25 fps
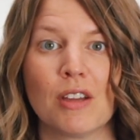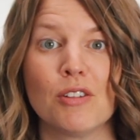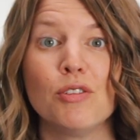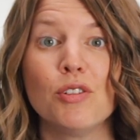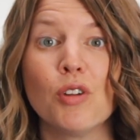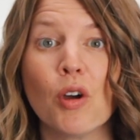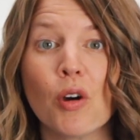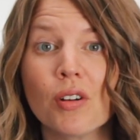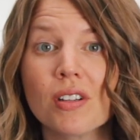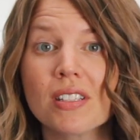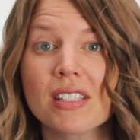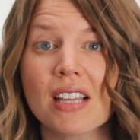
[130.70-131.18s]

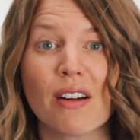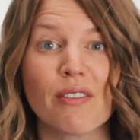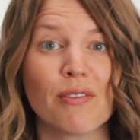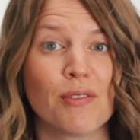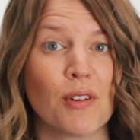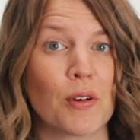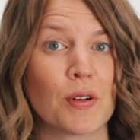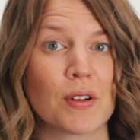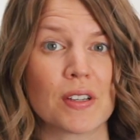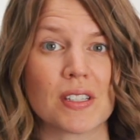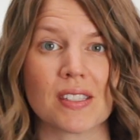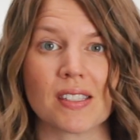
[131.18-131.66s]
Notice how
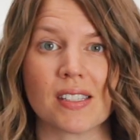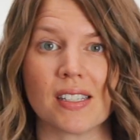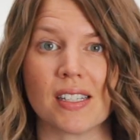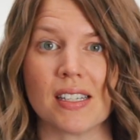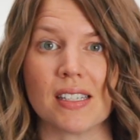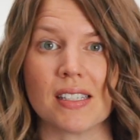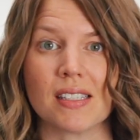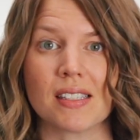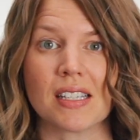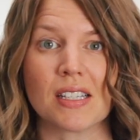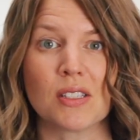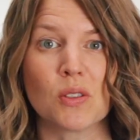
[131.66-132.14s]
focused it
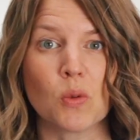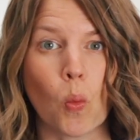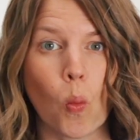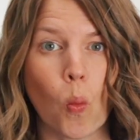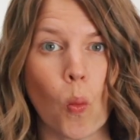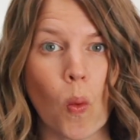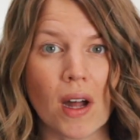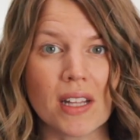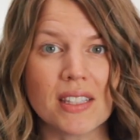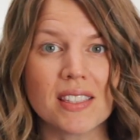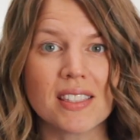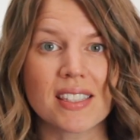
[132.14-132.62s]
is. It's
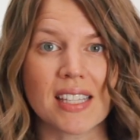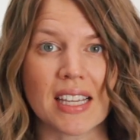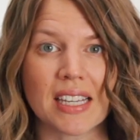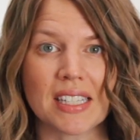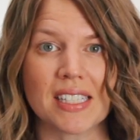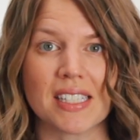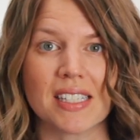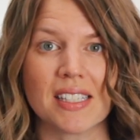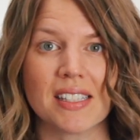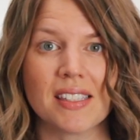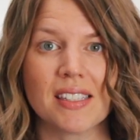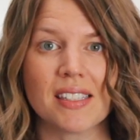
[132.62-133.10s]
1
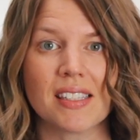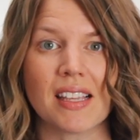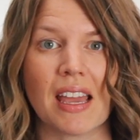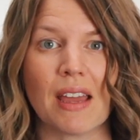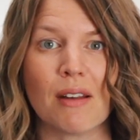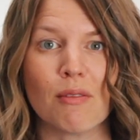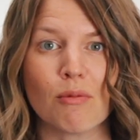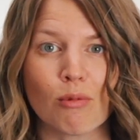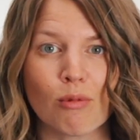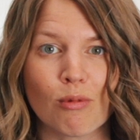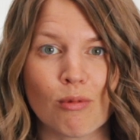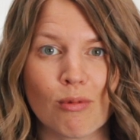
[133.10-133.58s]
sentence
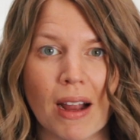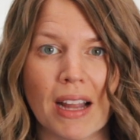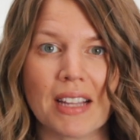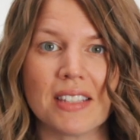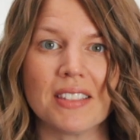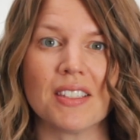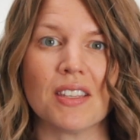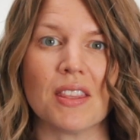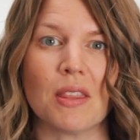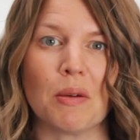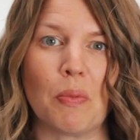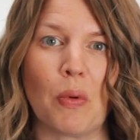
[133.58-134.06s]
and
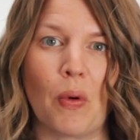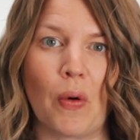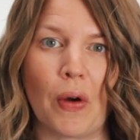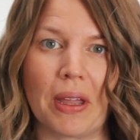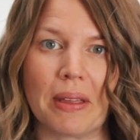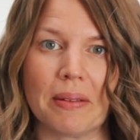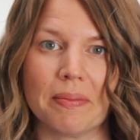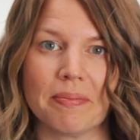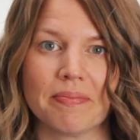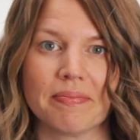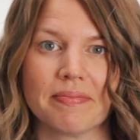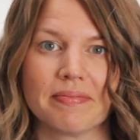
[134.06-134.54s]
right to the
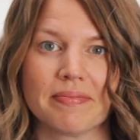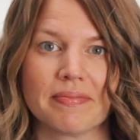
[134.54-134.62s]
point.